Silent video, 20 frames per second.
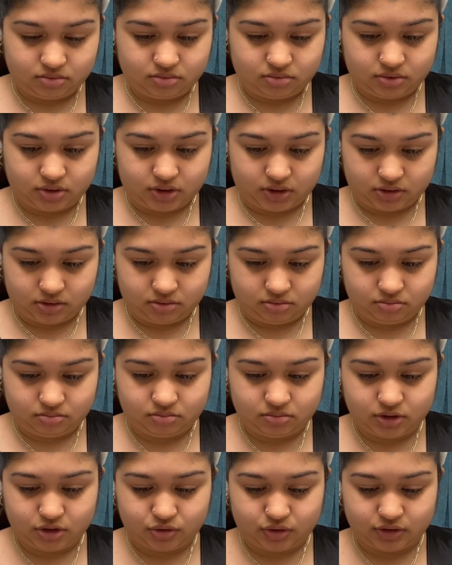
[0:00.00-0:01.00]
Yeah,
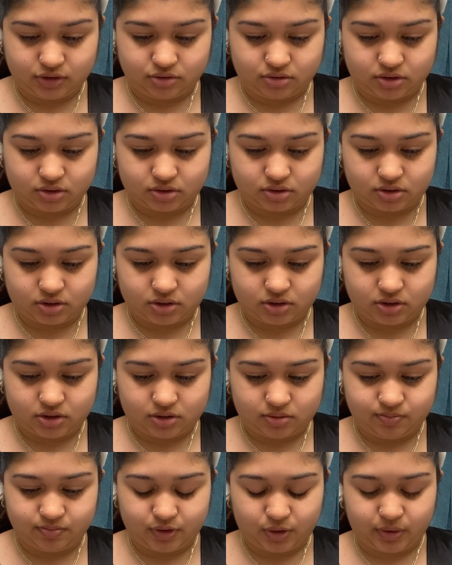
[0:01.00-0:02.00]
this razor looks good
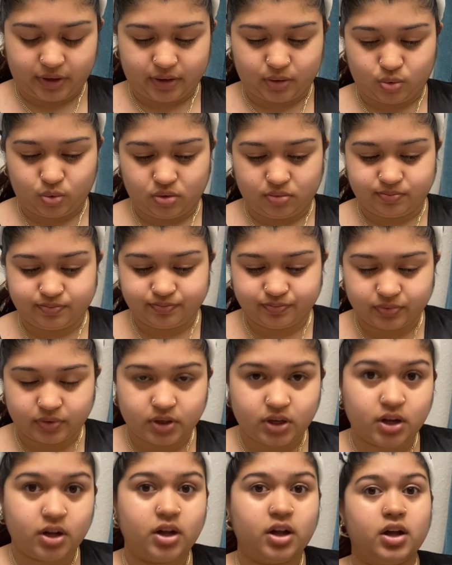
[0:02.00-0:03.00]
still. Okay, cool.
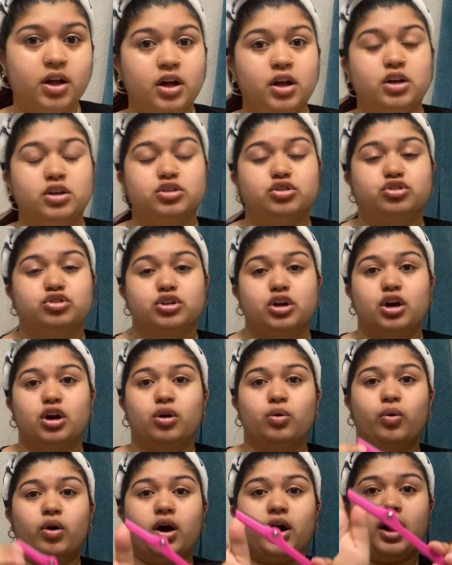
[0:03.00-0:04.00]

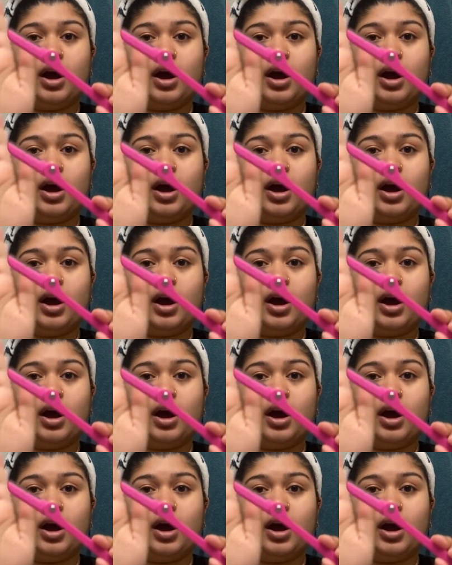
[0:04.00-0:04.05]
So